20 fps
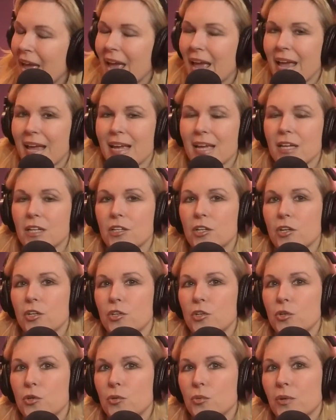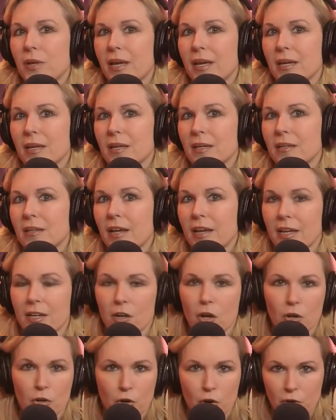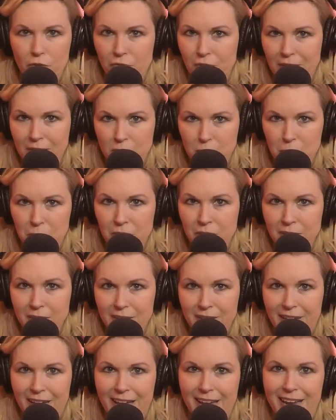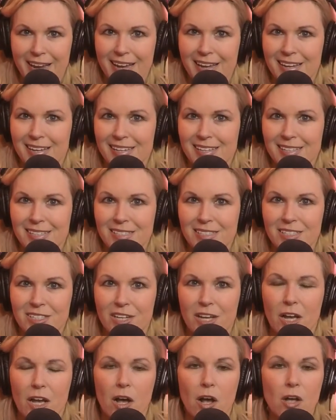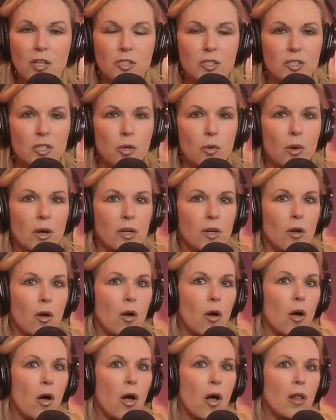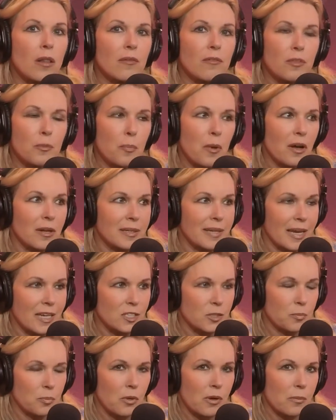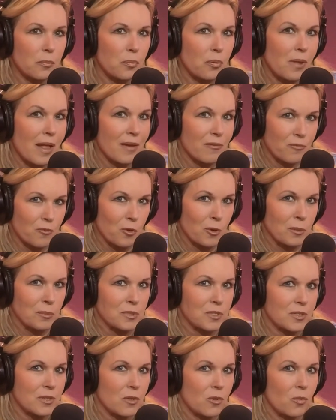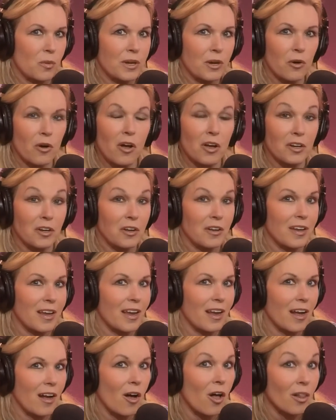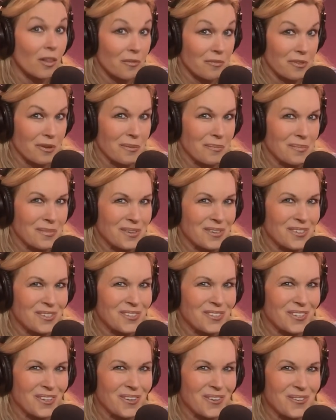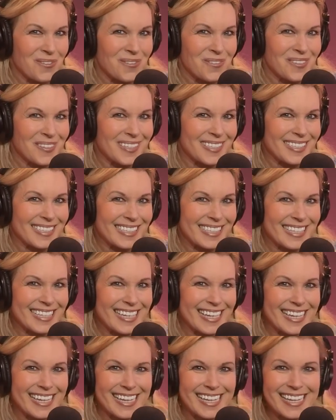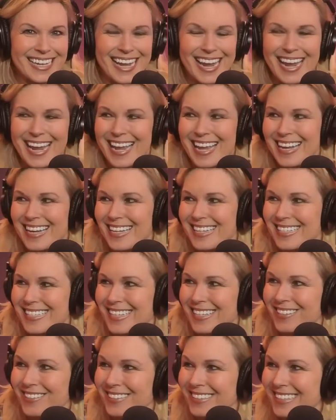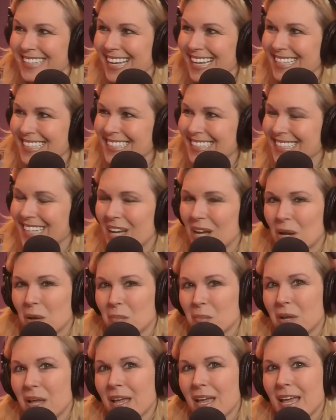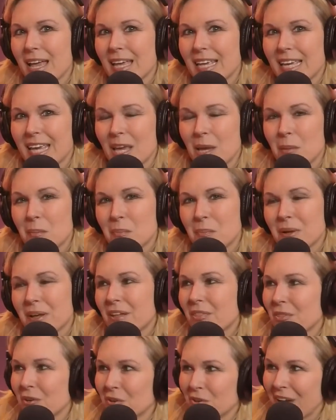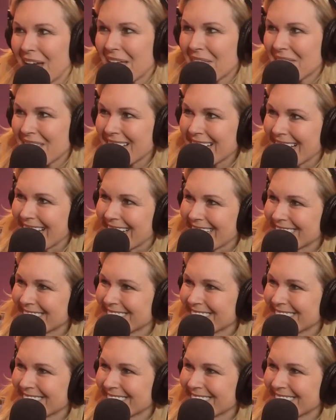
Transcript: And you can, and on her Facebook, and also on all of the podcast platforms. We are on all of them. So listen in, and until next time, keep third eye thinking.